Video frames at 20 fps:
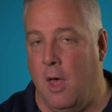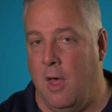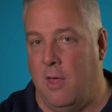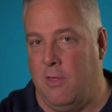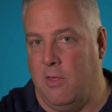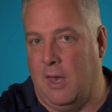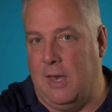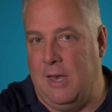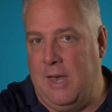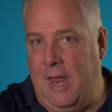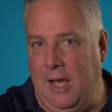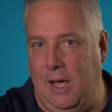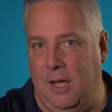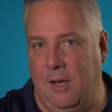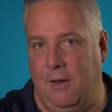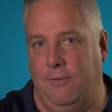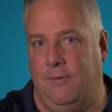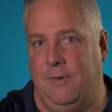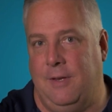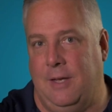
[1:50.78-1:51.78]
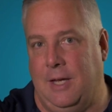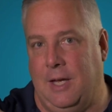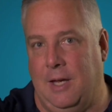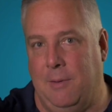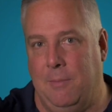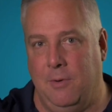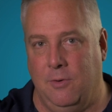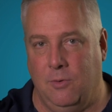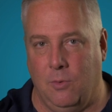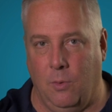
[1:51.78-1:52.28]
The negative
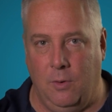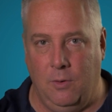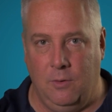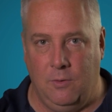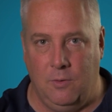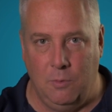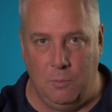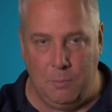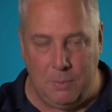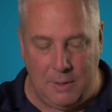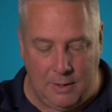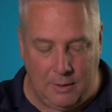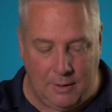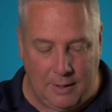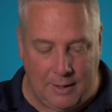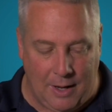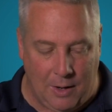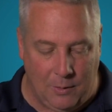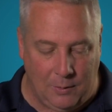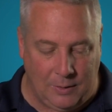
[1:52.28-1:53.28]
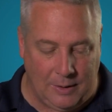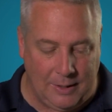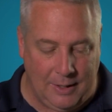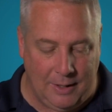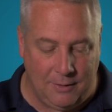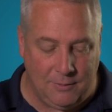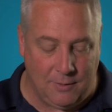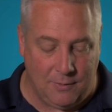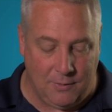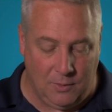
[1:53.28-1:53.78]
team is going to be counting
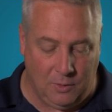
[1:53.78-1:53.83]
against it.